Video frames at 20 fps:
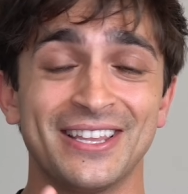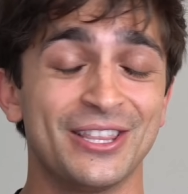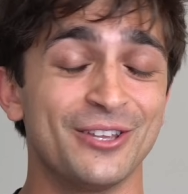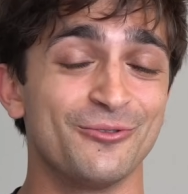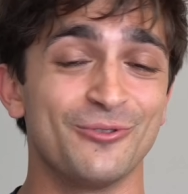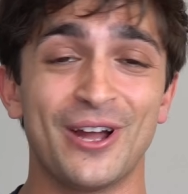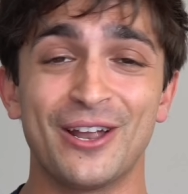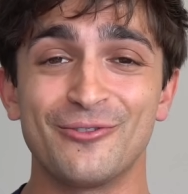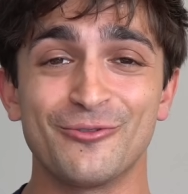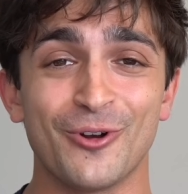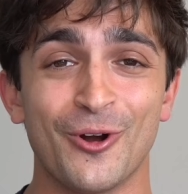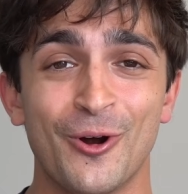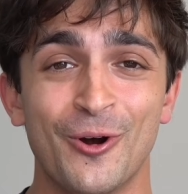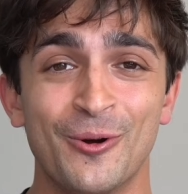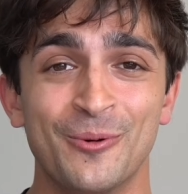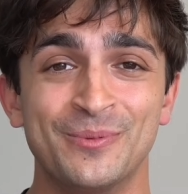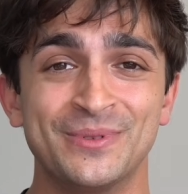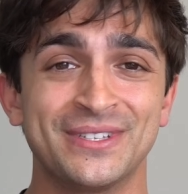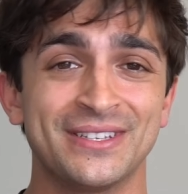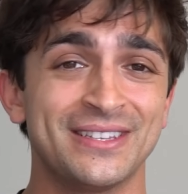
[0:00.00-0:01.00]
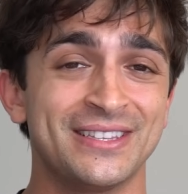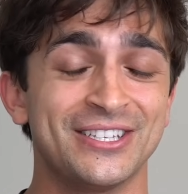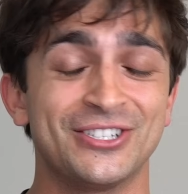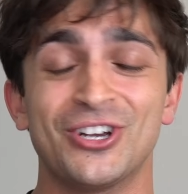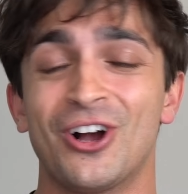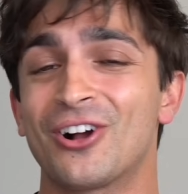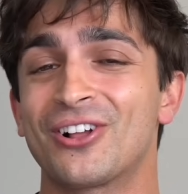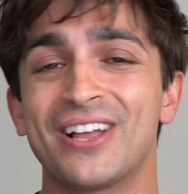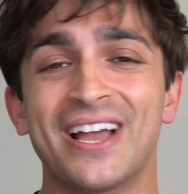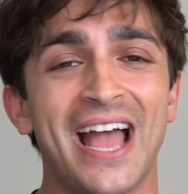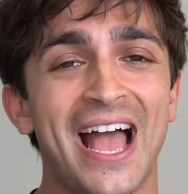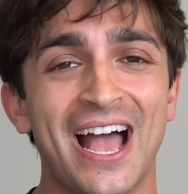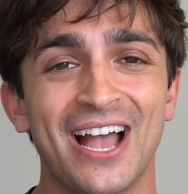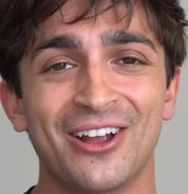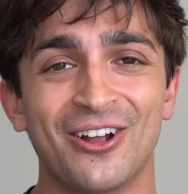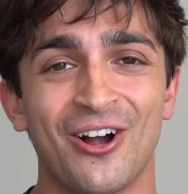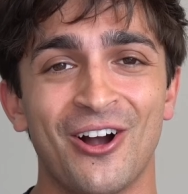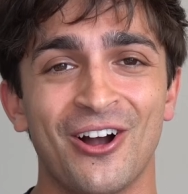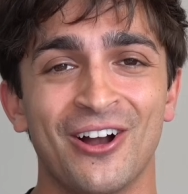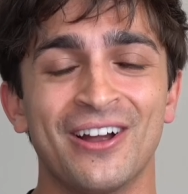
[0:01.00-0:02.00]
the red robes, the chocolate
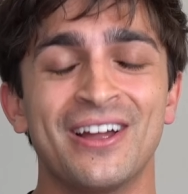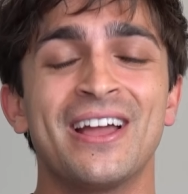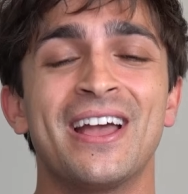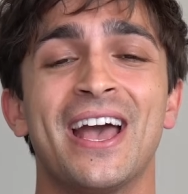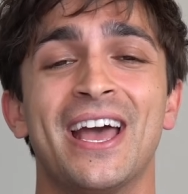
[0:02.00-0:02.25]
agar,